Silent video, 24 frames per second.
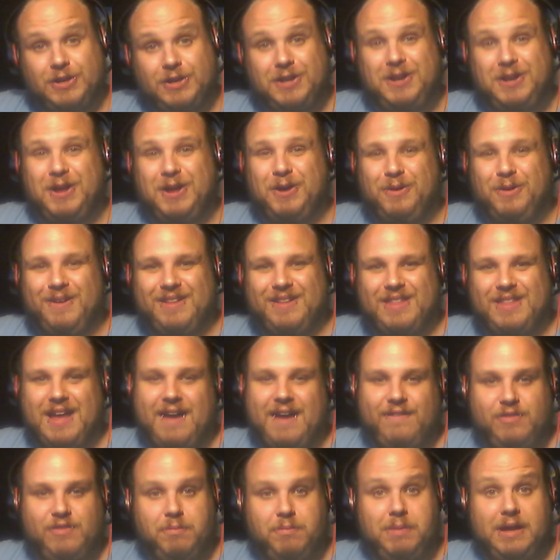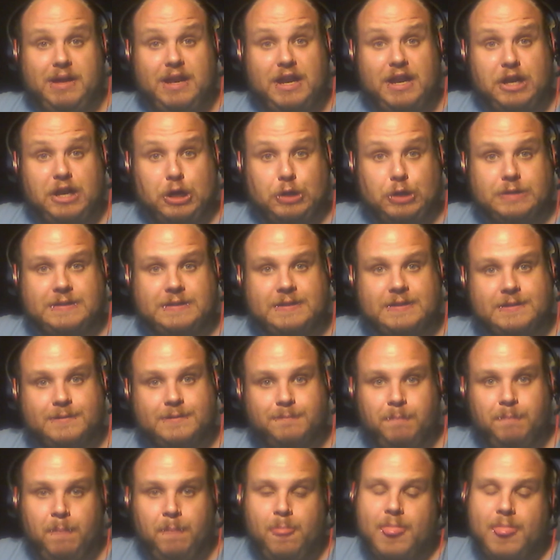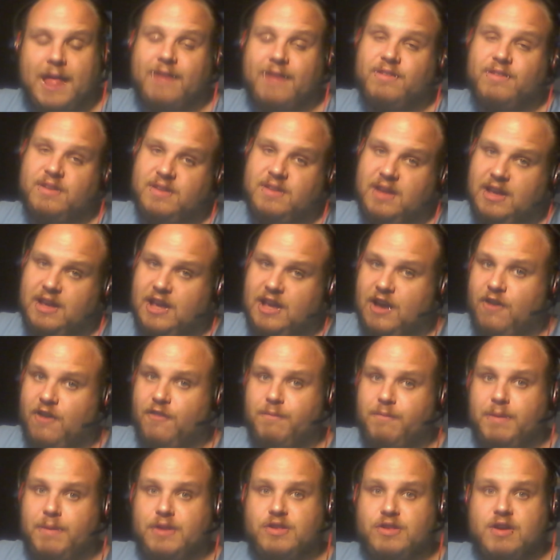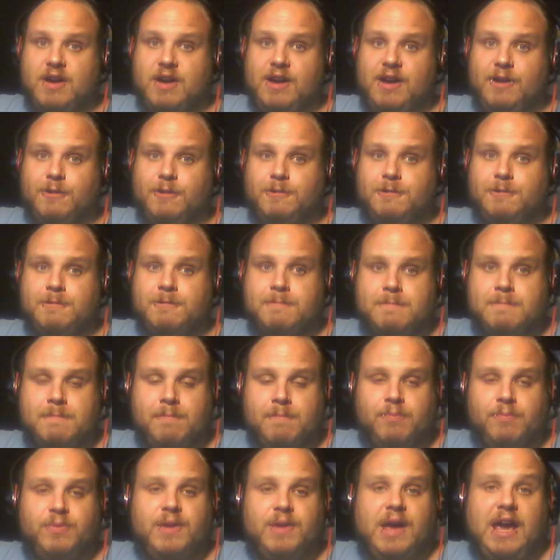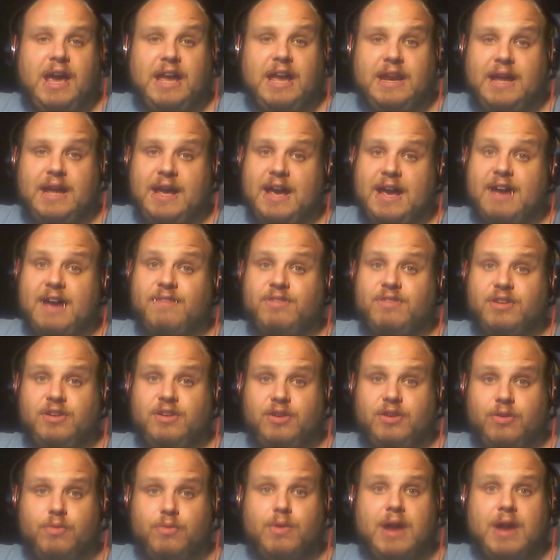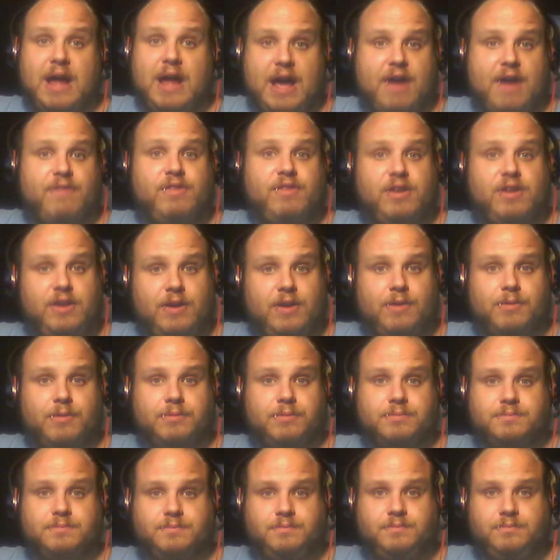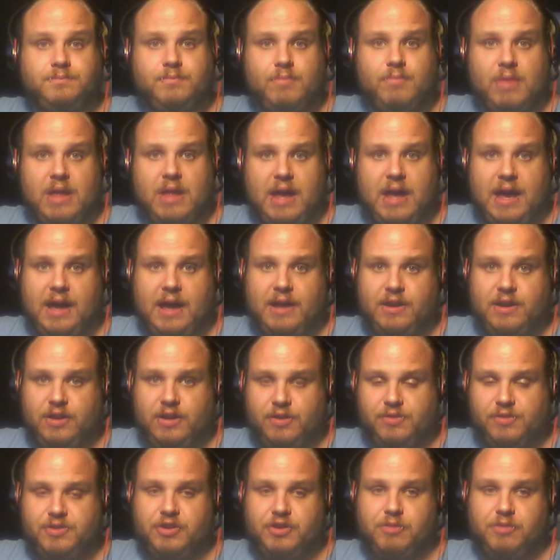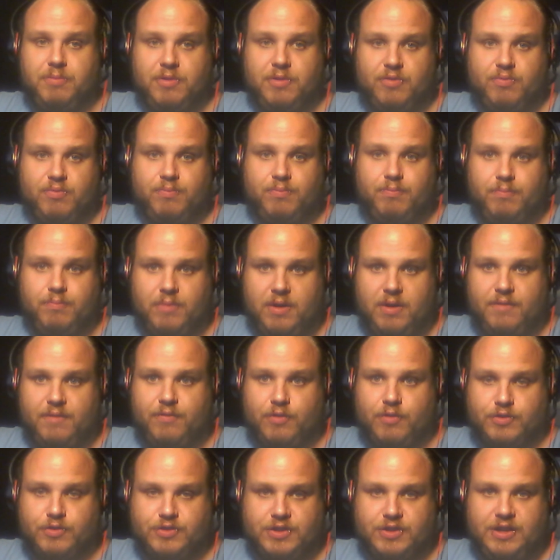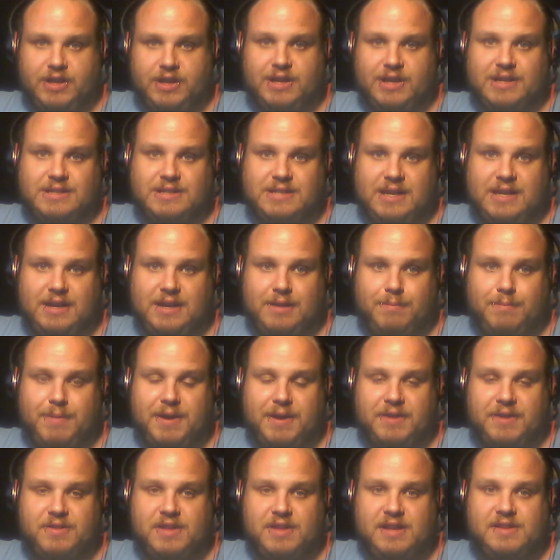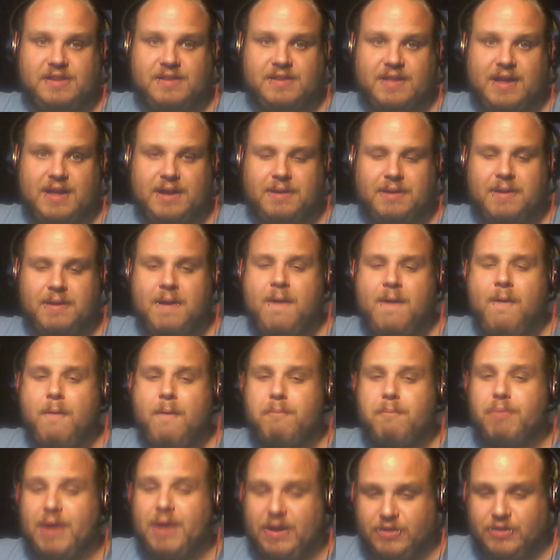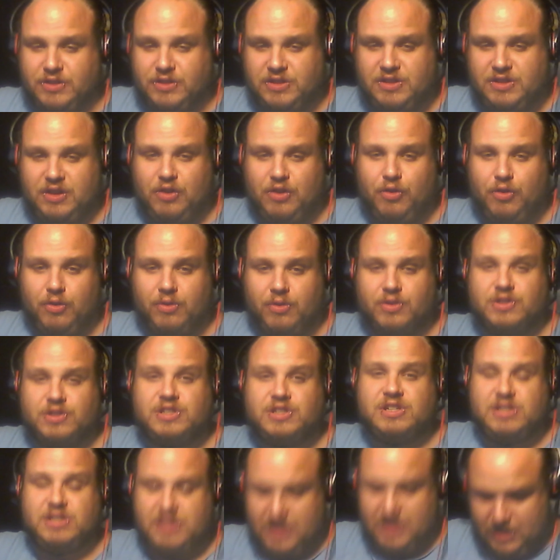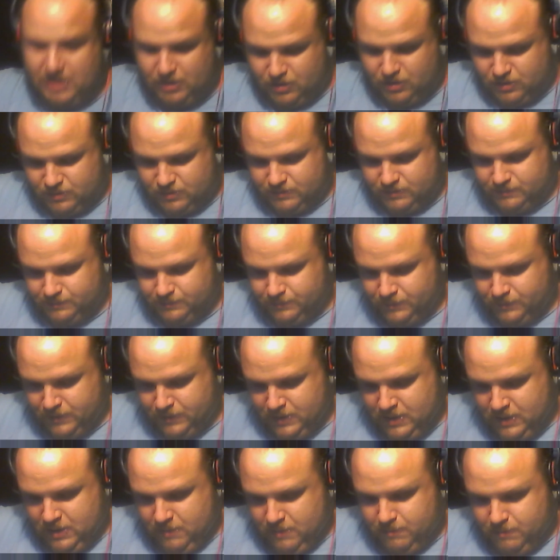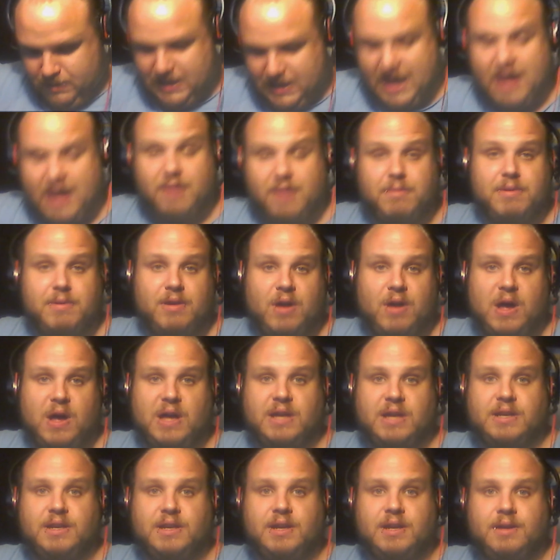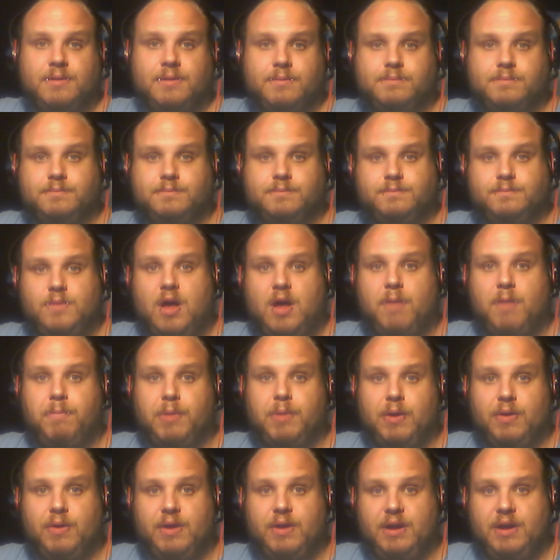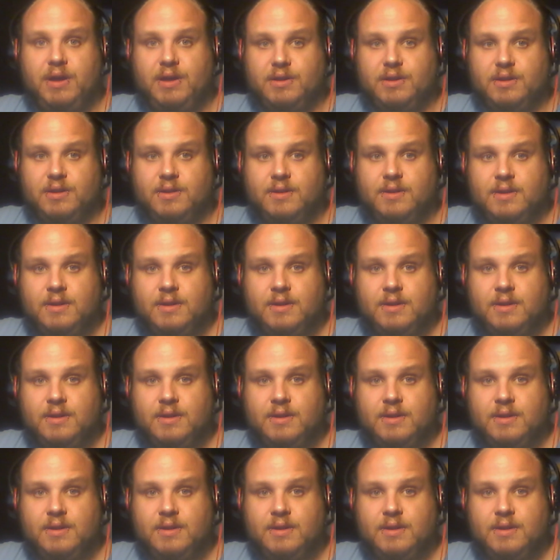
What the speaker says: to deal with. I have to be an adult. I have to take care of my child. And I have to do what I have to do. And YouTube is unfortunately going to take a backseat to that. But I'll still be adamant on uploading